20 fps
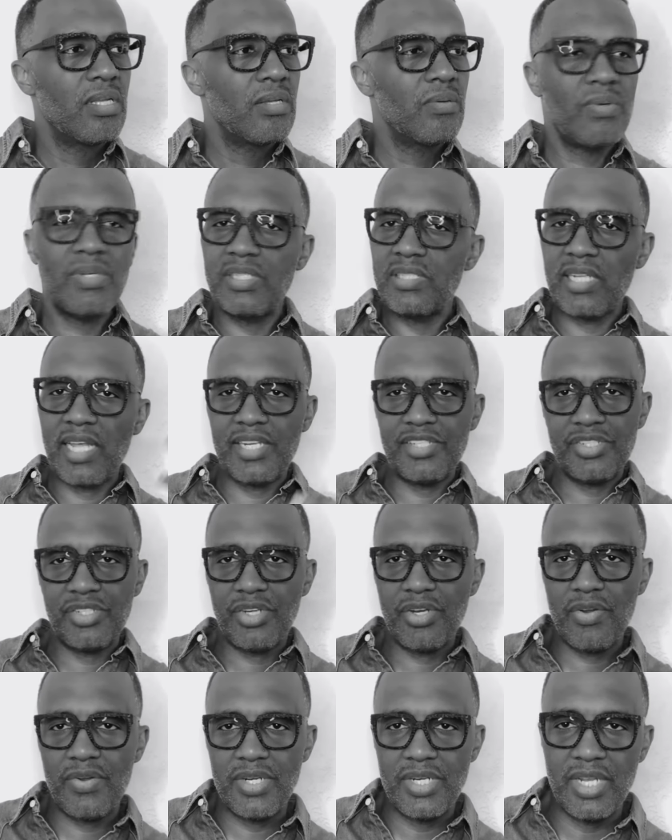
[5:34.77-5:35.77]
What has Ayesha
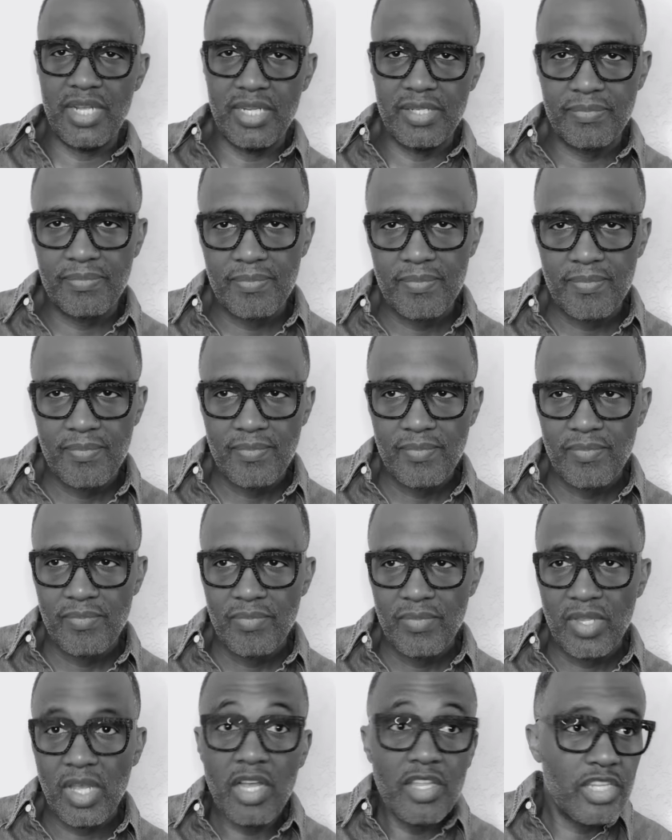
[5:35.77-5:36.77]
Curry done
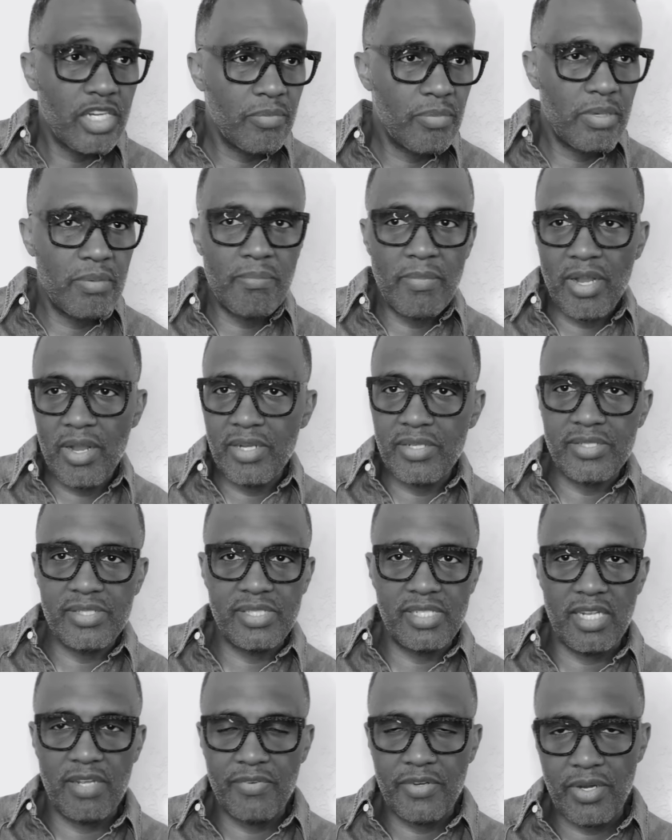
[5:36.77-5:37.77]
other than being married to
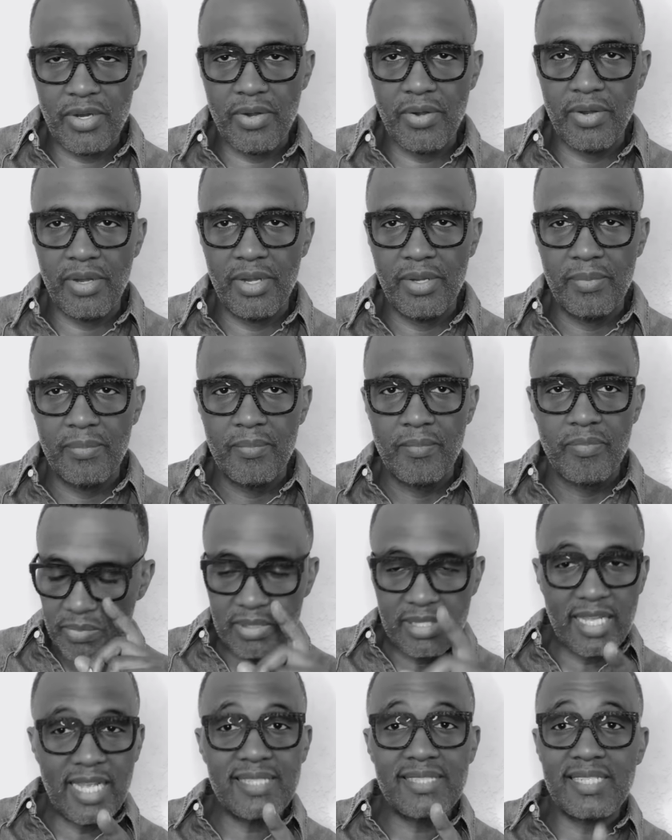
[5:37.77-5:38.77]
Steph Curry?
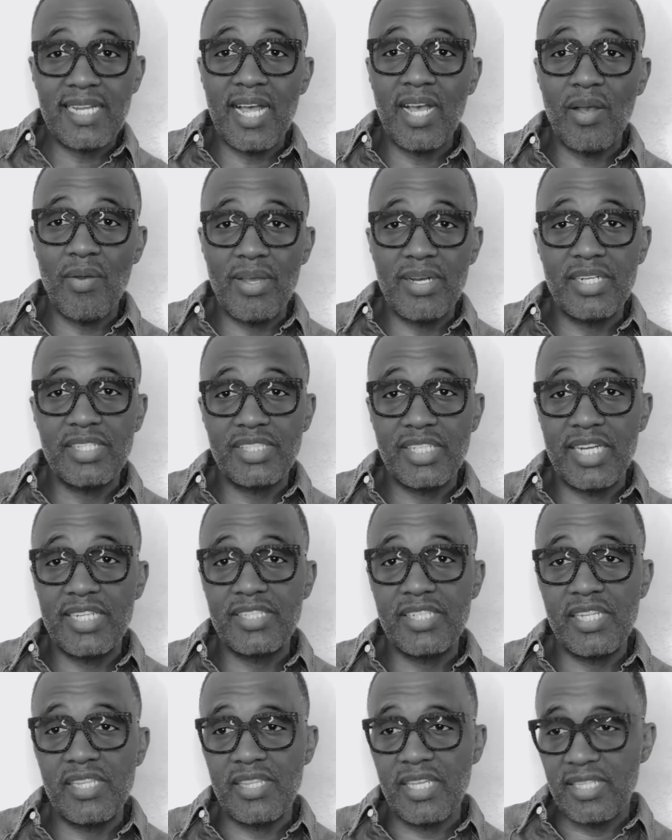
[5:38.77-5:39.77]
But that's not going to
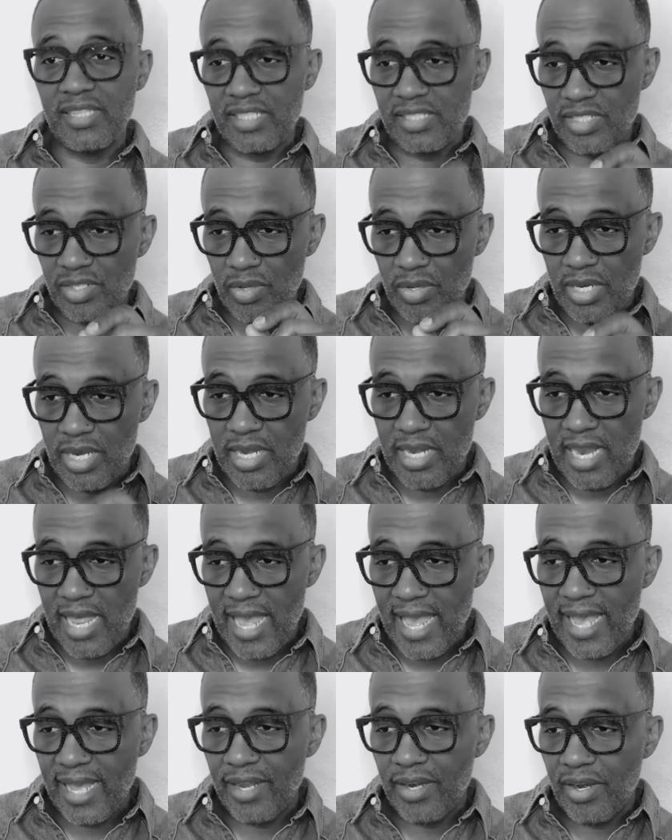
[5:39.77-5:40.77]
change anything. This is going to
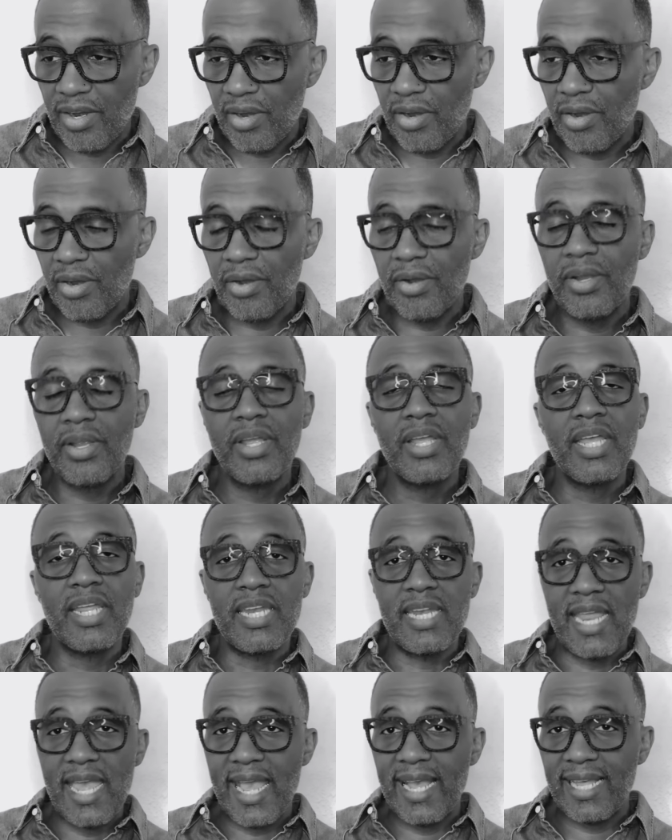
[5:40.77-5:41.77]
nag at her,
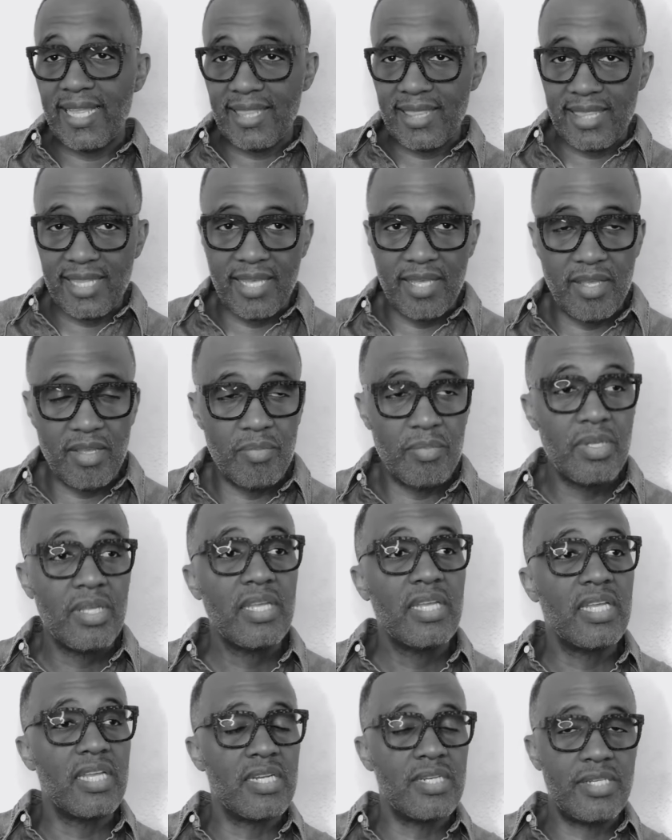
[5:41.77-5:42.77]
nag at them
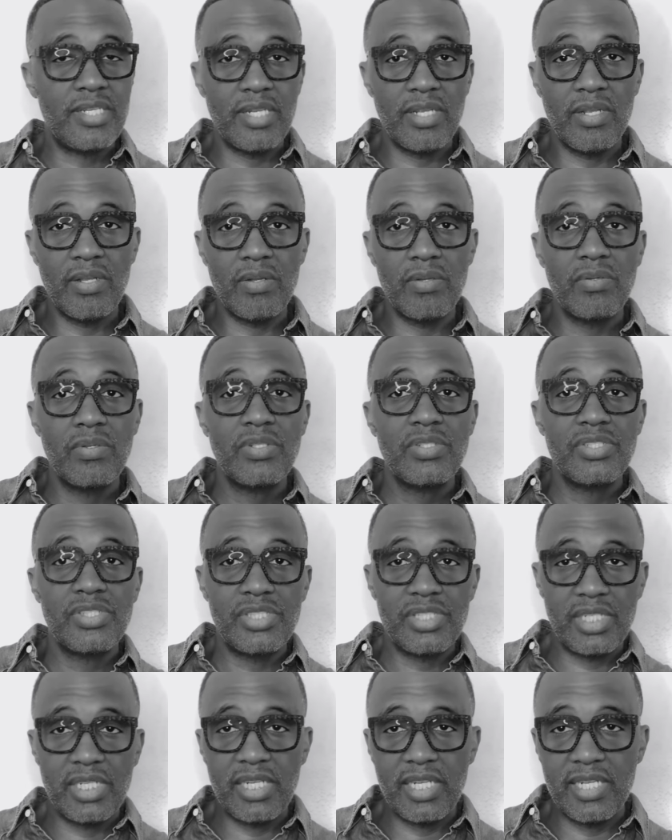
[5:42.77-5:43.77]
until
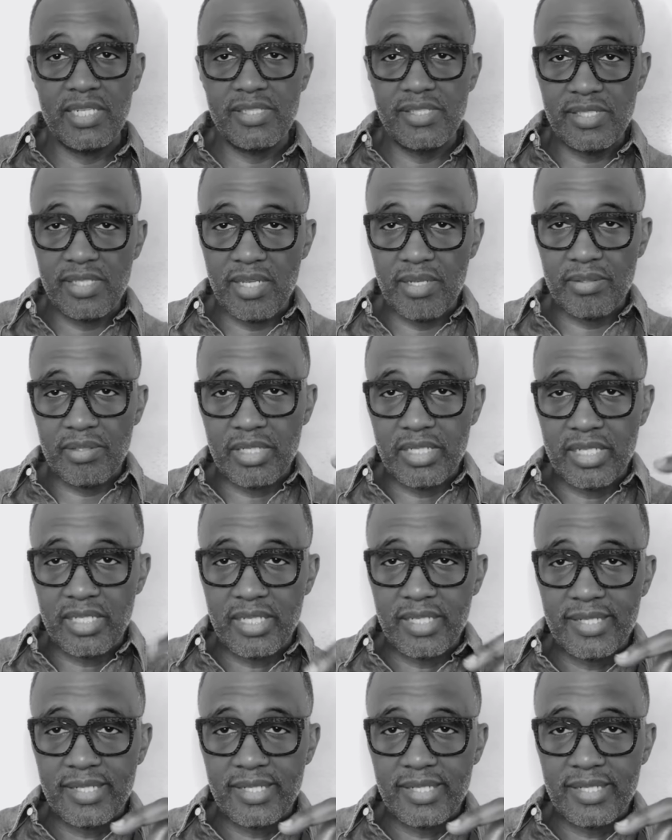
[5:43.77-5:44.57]
she ends up.